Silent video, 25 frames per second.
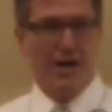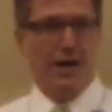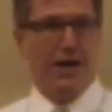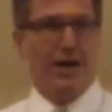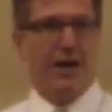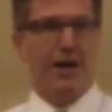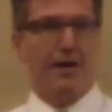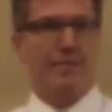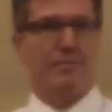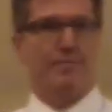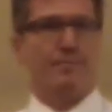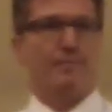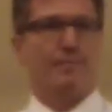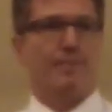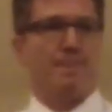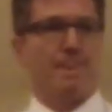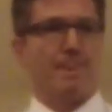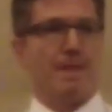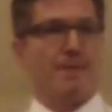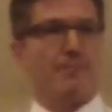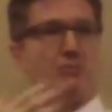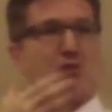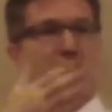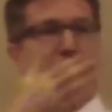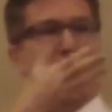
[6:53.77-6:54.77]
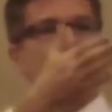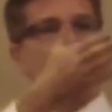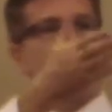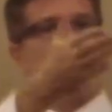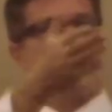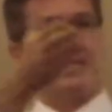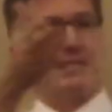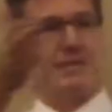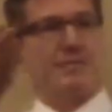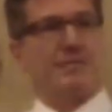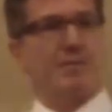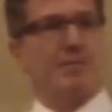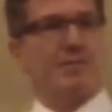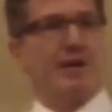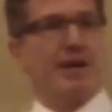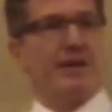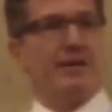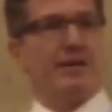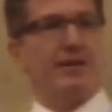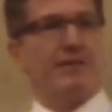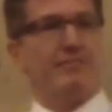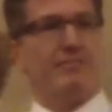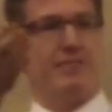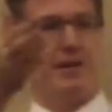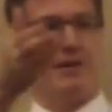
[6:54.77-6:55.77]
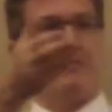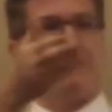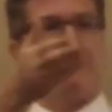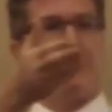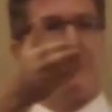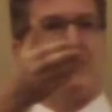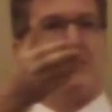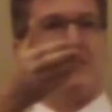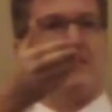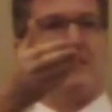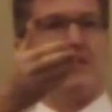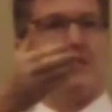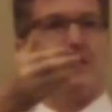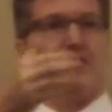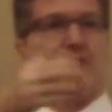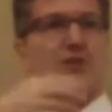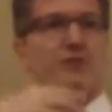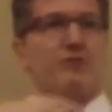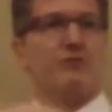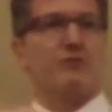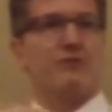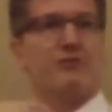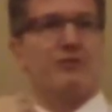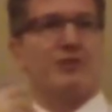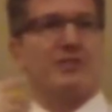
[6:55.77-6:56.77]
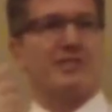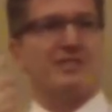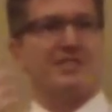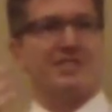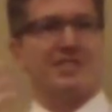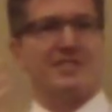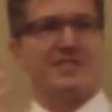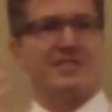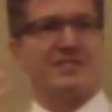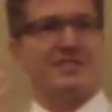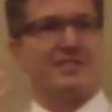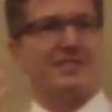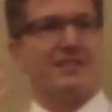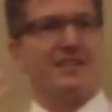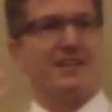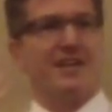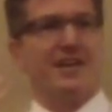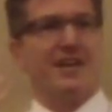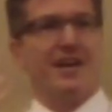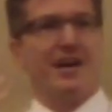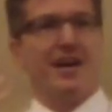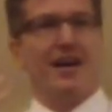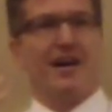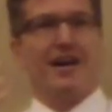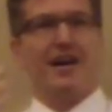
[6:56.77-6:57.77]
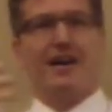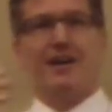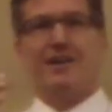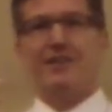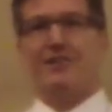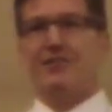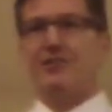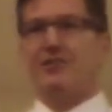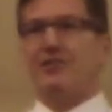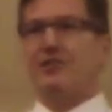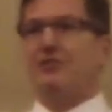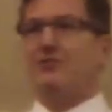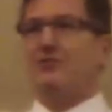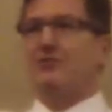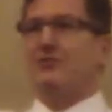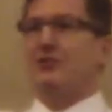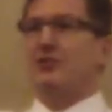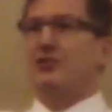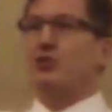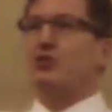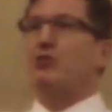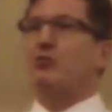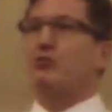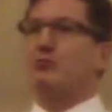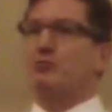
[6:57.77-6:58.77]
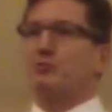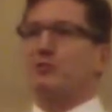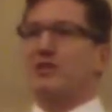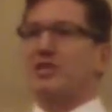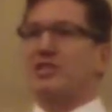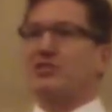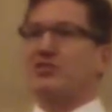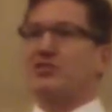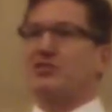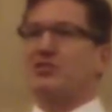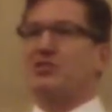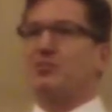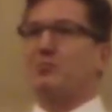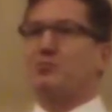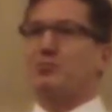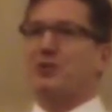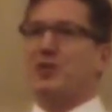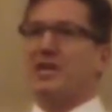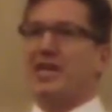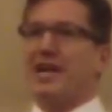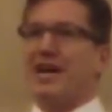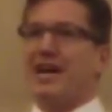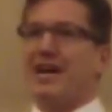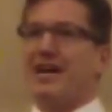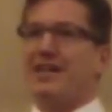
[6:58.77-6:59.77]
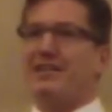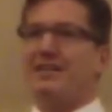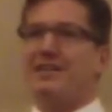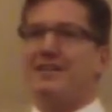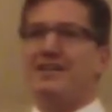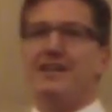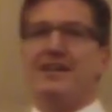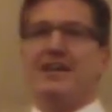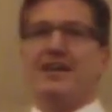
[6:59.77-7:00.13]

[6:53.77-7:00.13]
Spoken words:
I'm looking at some of my friends here. For instance, the yoked relationship we had,